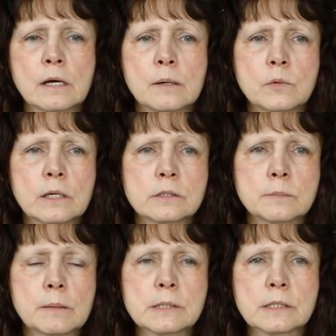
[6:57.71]
Um, what
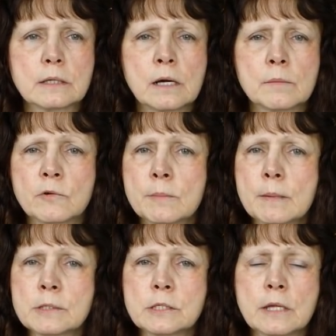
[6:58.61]
else am I missing? Um,
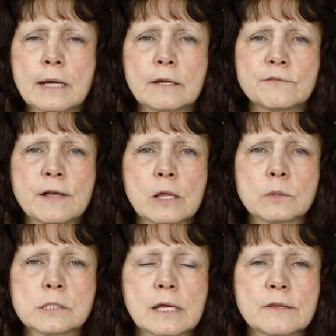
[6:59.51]
remember to like and follow
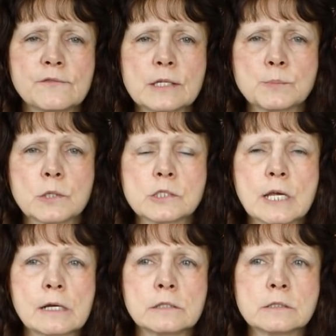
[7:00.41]
us on the Facebook
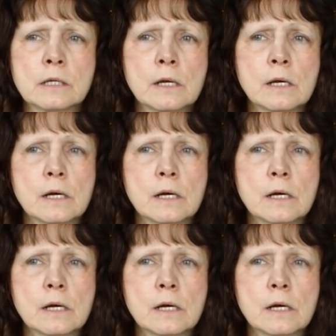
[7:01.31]
channels.